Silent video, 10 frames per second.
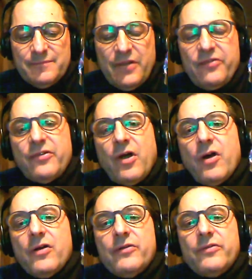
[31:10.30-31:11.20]

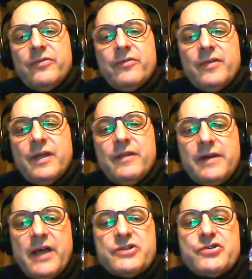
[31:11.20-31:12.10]
Stars in the
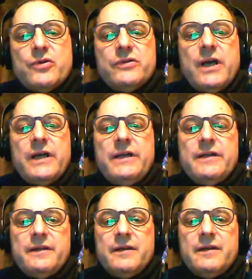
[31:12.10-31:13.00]
natural night,
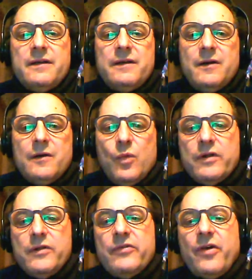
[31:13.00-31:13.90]

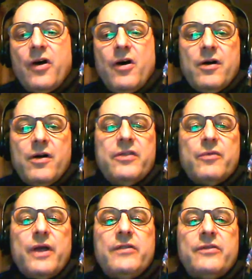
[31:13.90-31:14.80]
one song
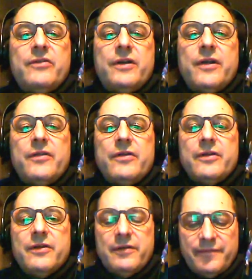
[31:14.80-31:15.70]
threads another.